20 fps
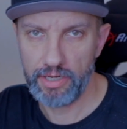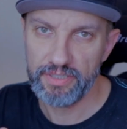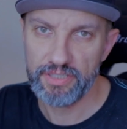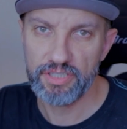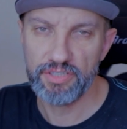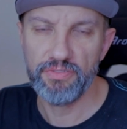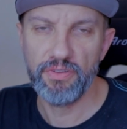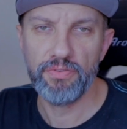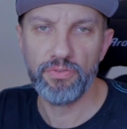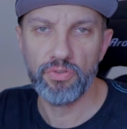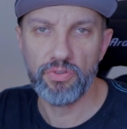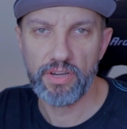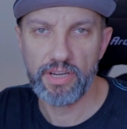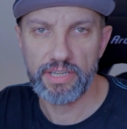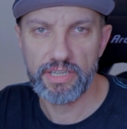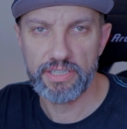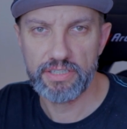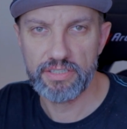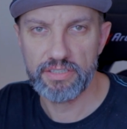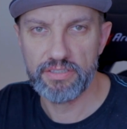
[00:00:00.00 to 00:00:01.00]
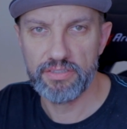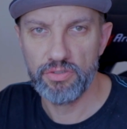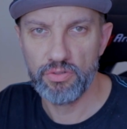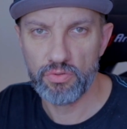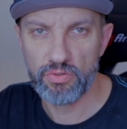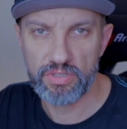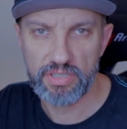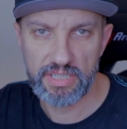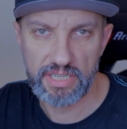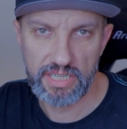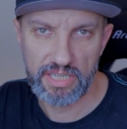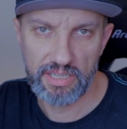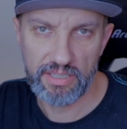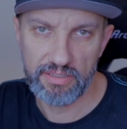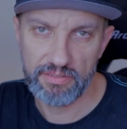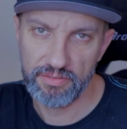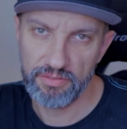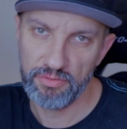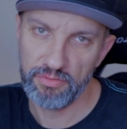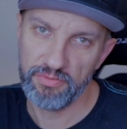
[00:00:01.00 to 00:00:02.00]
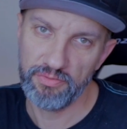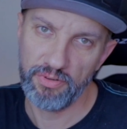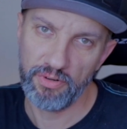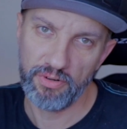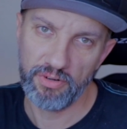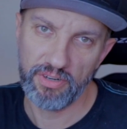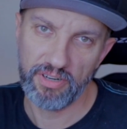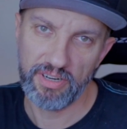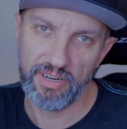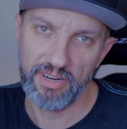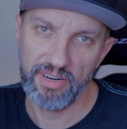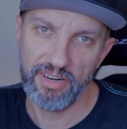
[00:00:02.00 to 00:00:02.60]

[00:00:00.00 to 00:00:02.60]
SwiftUI is a new thing for